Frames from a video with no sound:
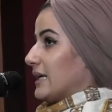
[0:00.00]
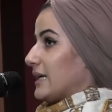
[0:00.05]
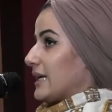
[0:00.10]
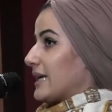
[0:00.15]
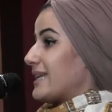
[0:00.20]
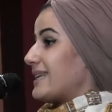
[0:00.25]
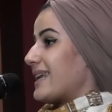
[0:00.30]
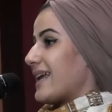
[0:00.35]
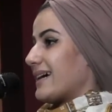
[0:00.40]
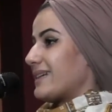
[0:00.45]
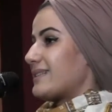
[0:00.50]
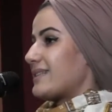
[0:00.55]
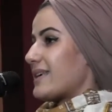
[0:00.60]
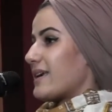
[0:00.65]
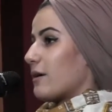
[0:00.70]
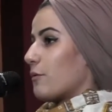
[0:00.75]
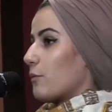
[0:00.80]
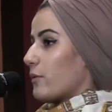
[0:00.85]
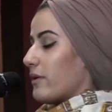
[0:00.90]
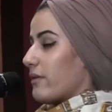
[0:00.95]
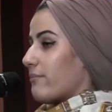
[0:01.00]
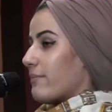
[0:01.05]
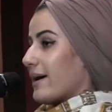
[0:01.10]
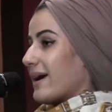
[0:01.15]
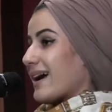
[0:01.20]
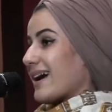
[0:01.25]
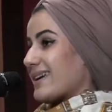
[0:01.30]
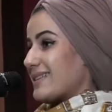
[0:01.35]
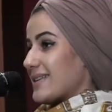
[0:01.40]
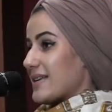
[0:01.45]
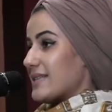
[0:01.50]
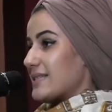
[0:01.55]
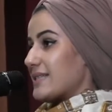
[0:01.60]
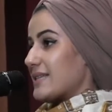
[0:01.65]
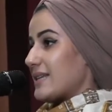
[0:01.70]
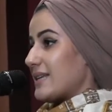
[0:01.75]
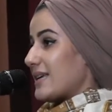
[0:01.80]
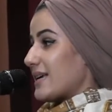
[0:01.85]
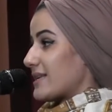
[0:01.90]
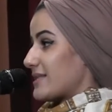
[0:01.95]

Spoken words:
connecting with my identity